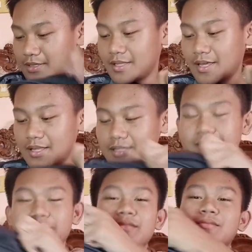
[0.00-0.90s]
And then,
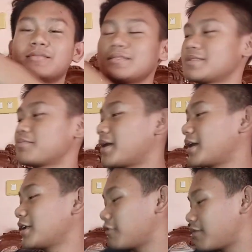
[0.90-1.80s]
sa
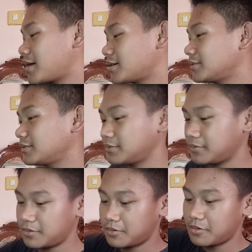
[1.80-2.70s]
pangalawang
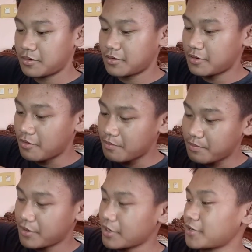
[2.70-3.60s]

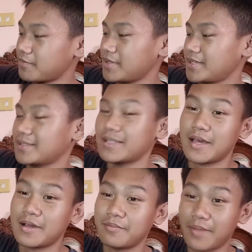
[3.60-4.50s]
compartment
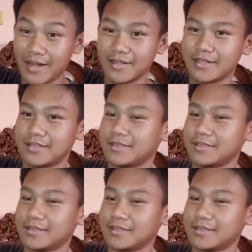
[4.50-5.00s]
ng bag.